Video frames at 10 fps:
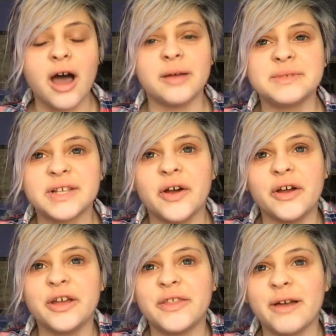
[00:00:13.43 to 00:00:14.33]
I'm
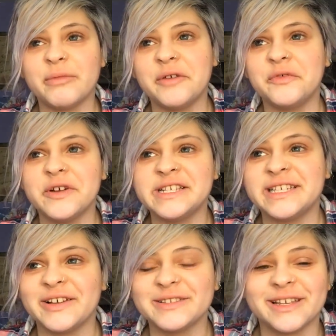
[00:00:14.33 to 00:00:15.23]
sorry that my voice
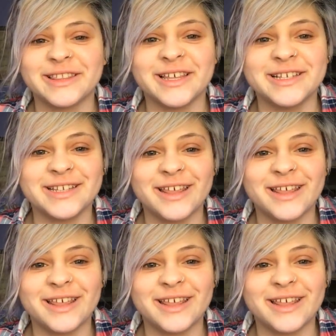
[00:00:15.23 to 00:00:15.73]
sounds like this.